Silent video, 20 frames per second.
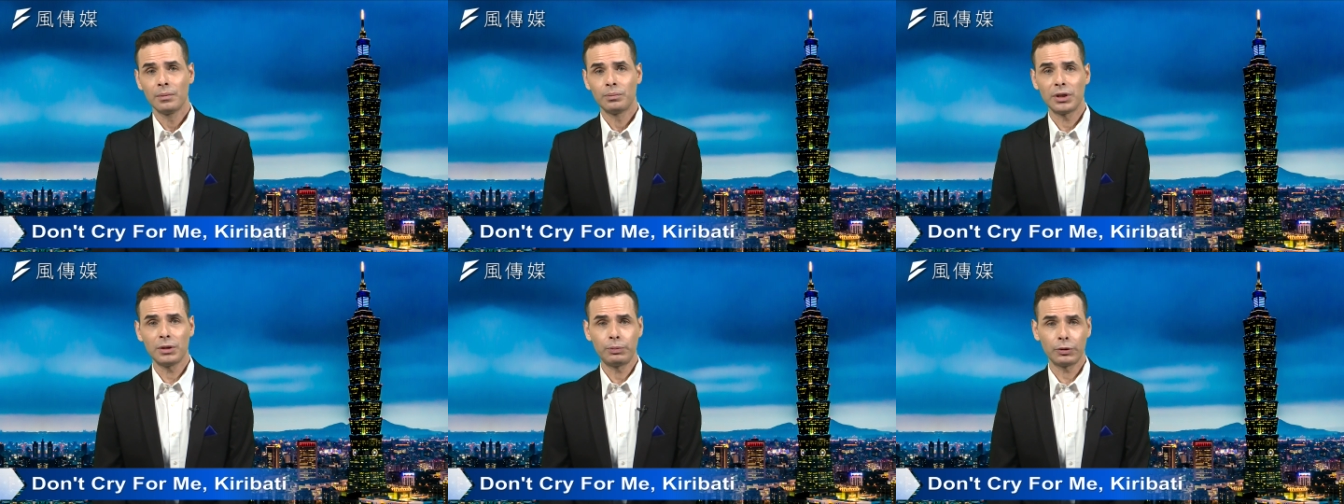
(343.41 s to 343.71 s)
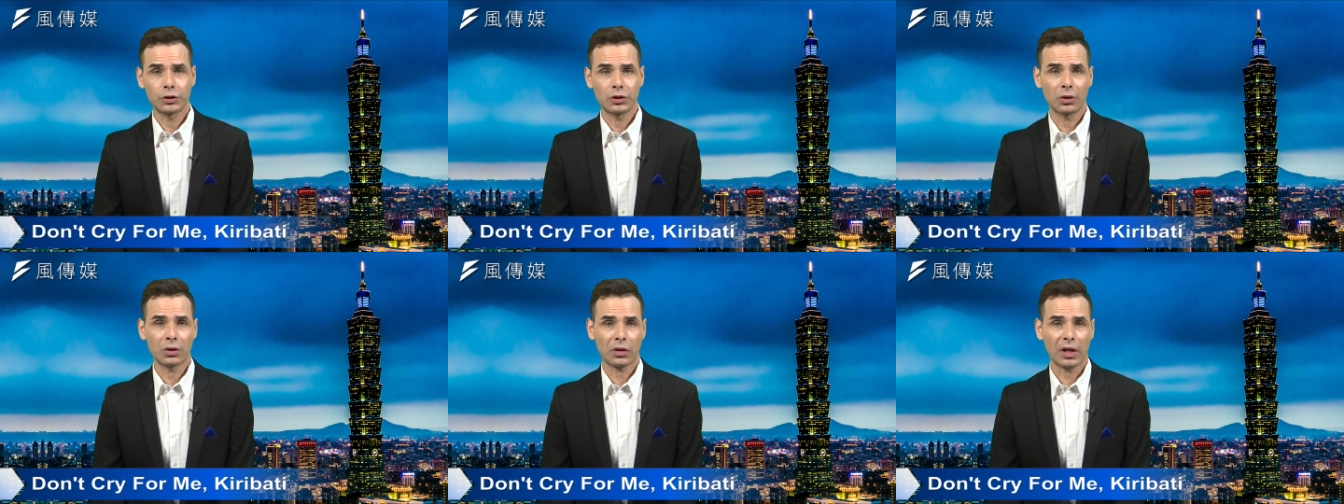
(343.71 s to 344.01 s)

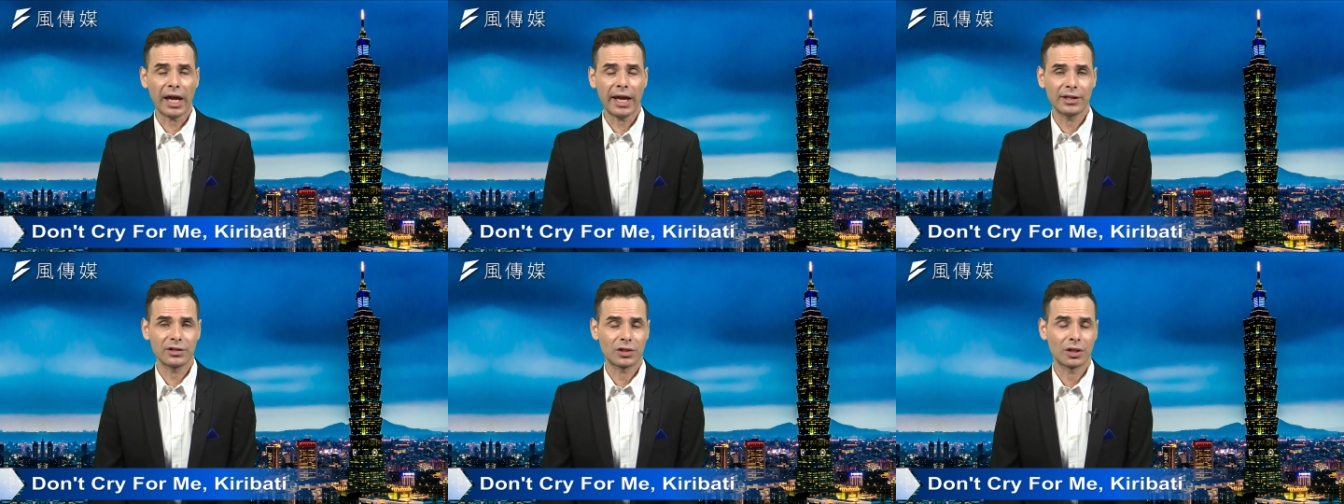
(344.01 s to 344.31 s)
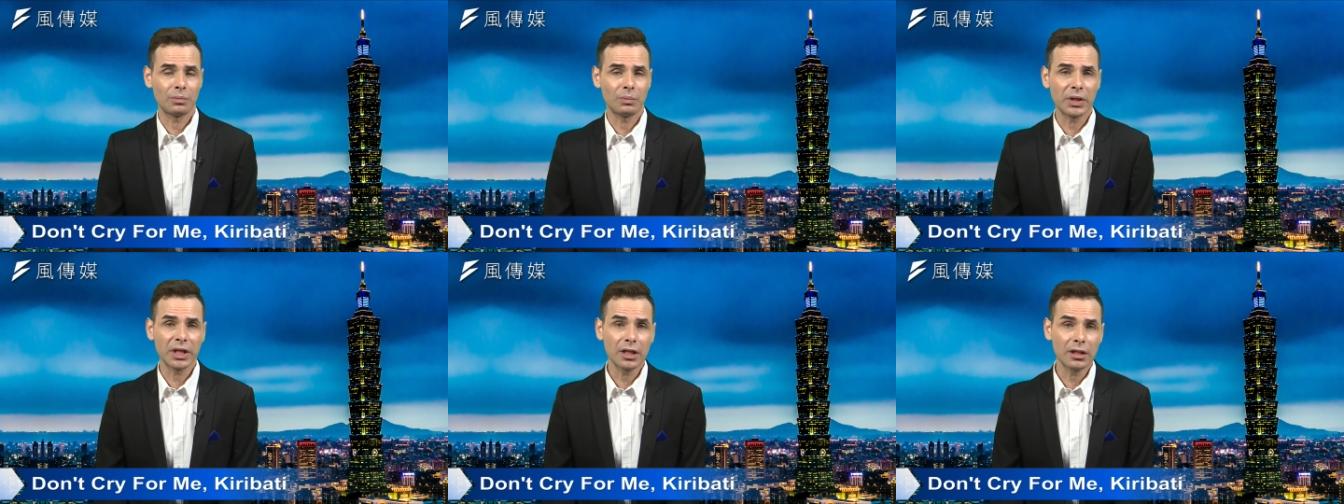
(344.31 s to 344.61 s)
People took that
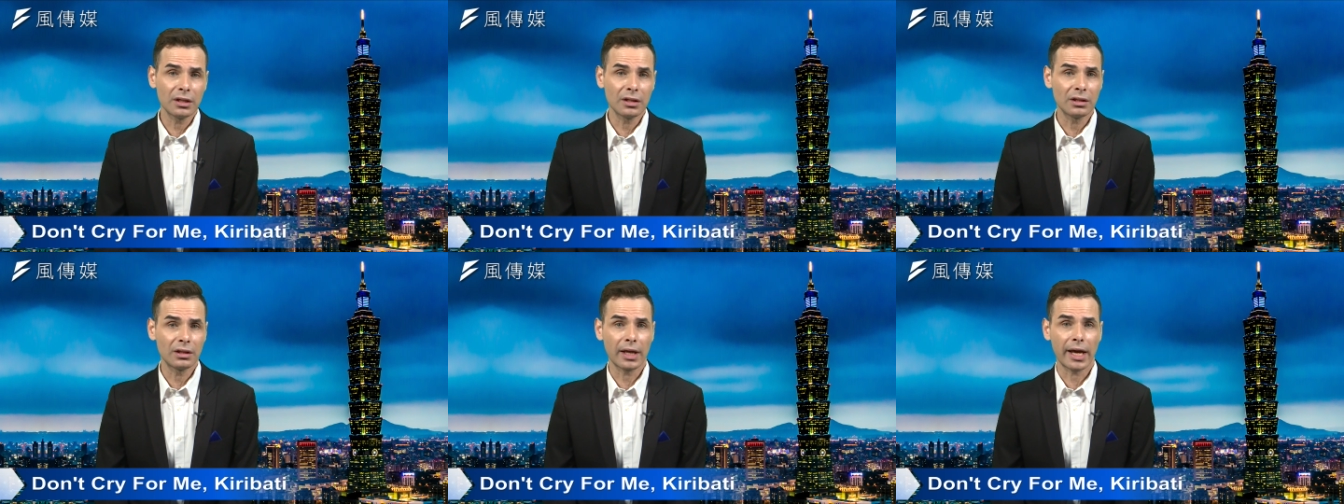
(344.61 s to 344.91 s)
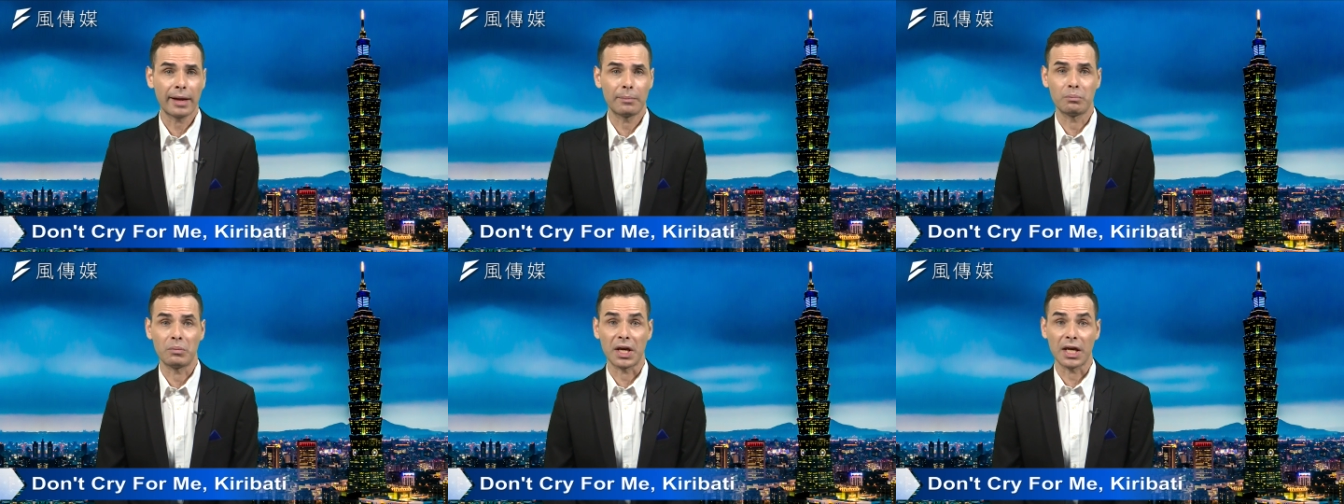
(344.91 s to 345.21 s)
to mean
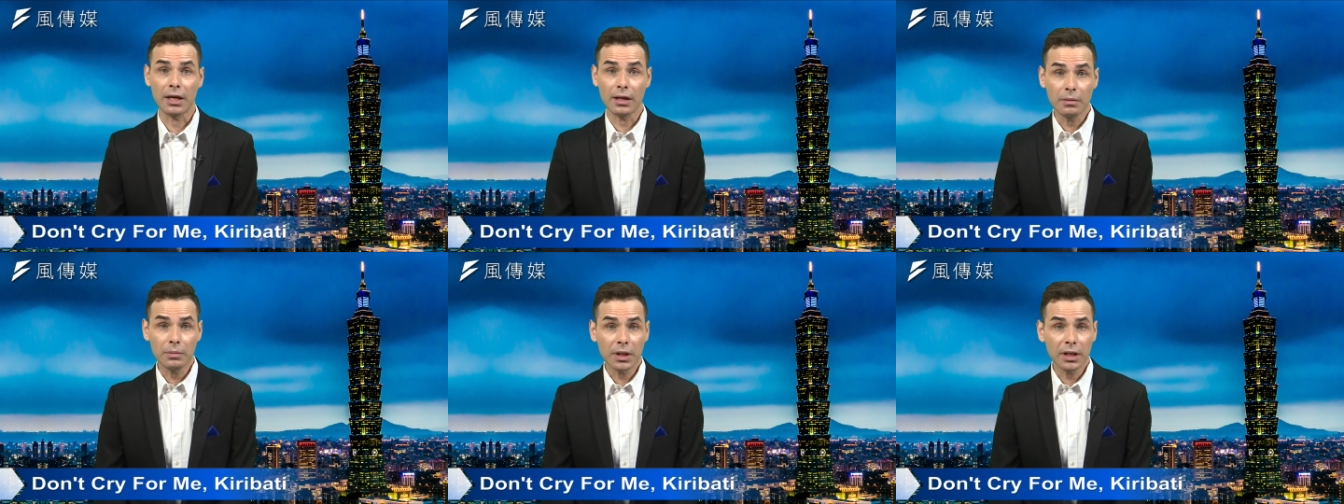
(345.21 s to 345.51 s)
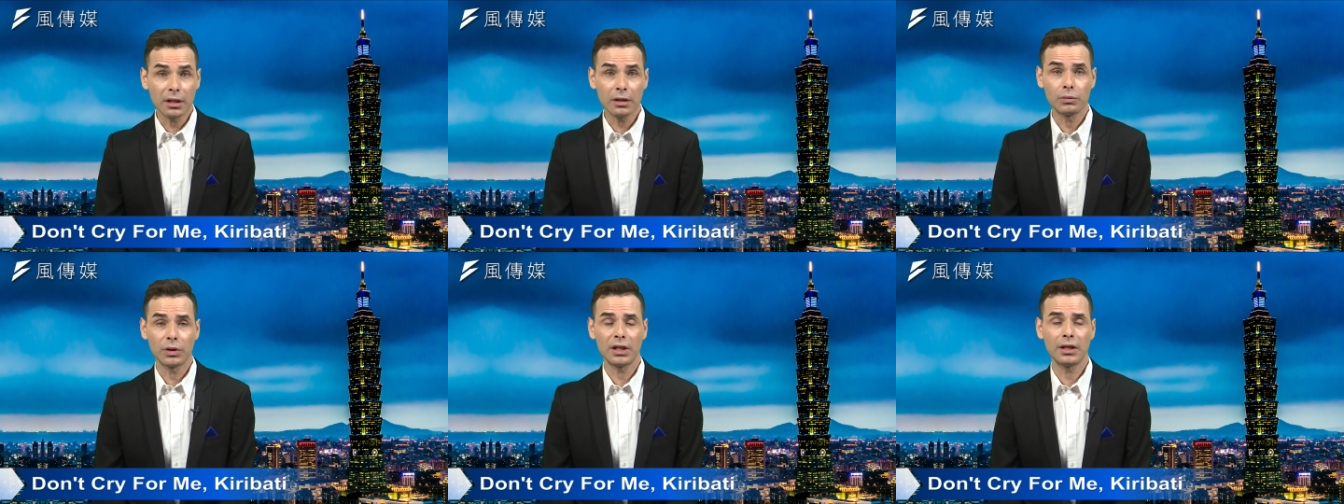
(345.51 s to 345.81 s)
that
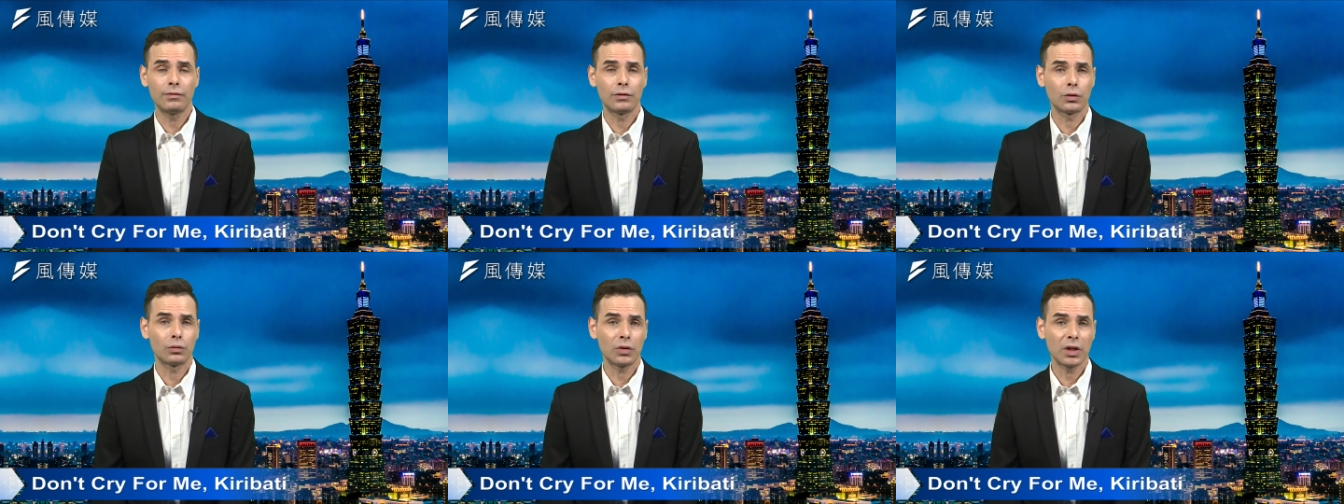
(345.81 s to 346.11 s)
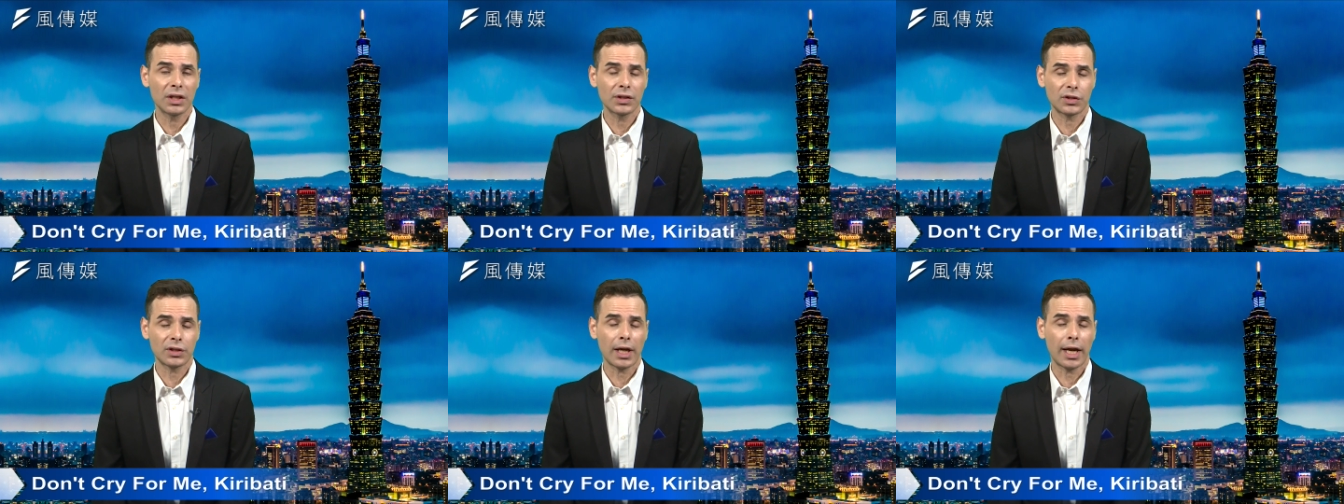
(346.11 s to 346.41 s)
maybe he would even
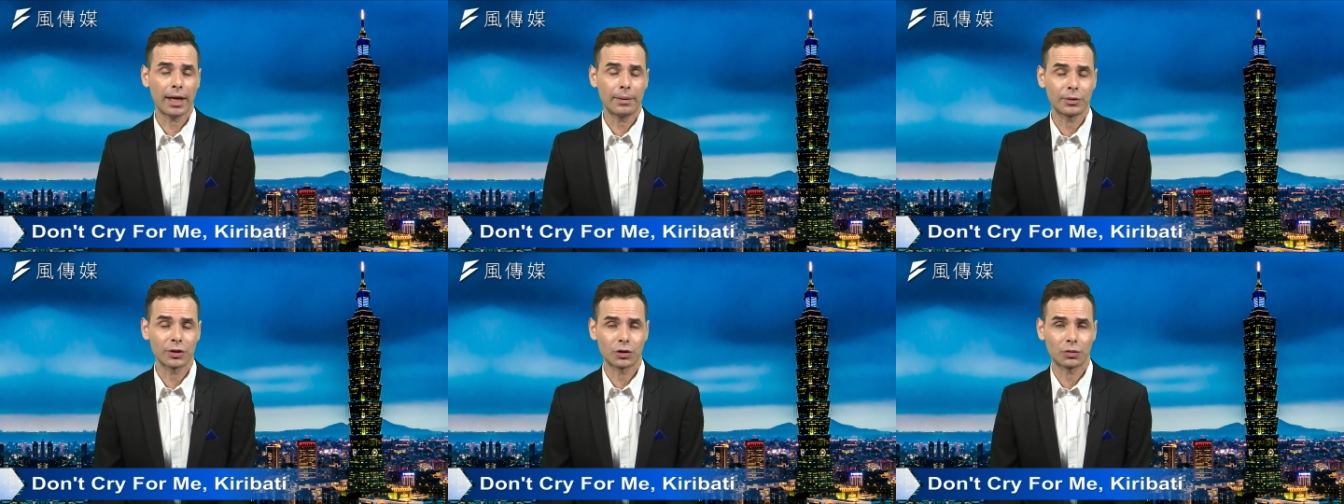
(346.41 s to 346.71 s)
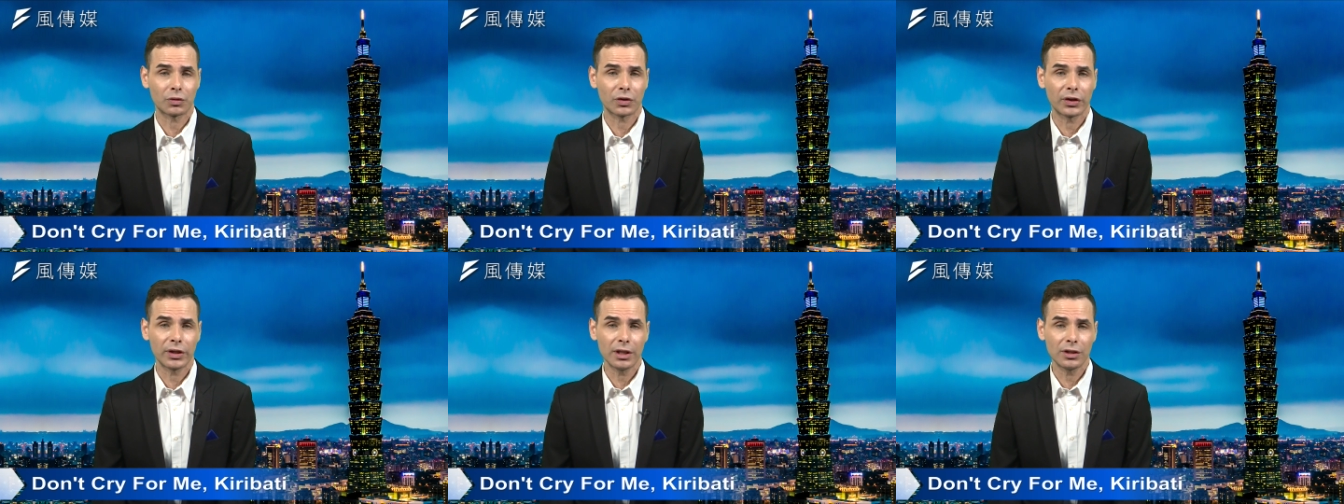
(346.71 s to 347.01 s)

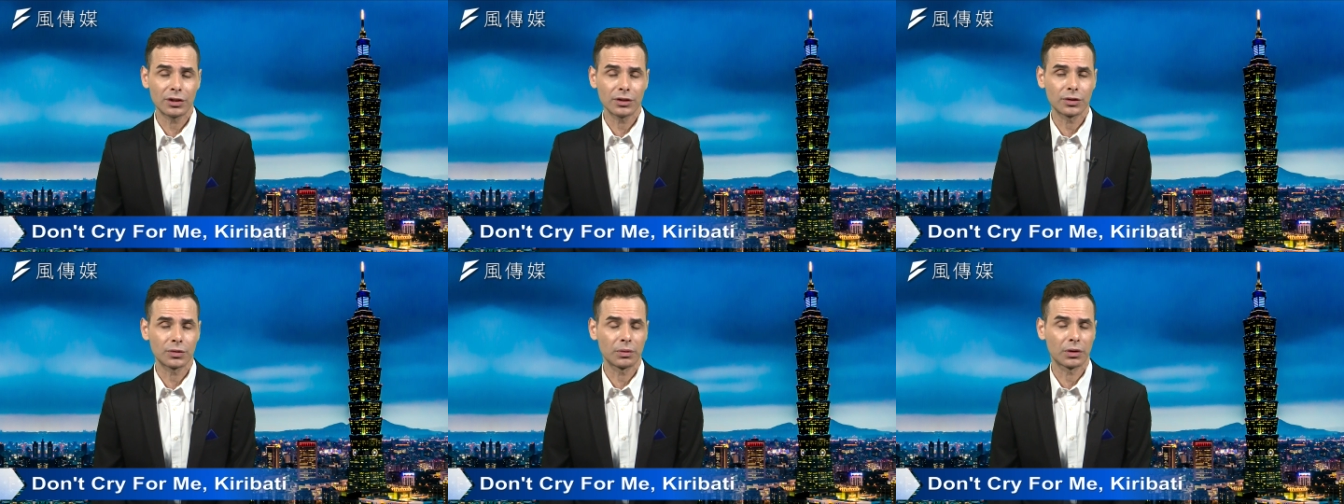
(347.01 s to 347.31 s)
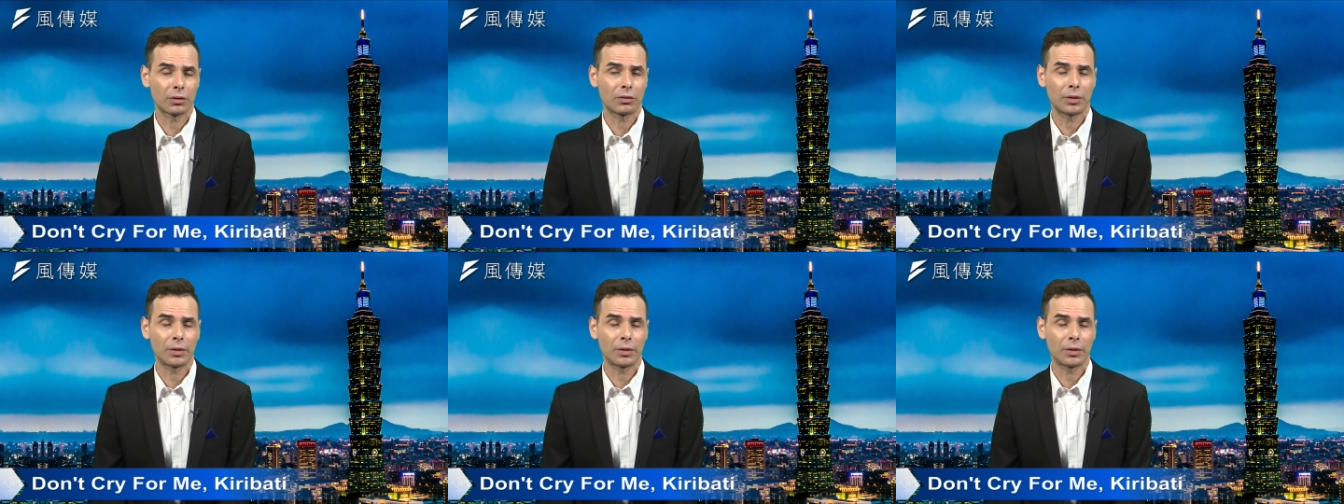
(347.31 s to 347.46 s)
reestablish relations with the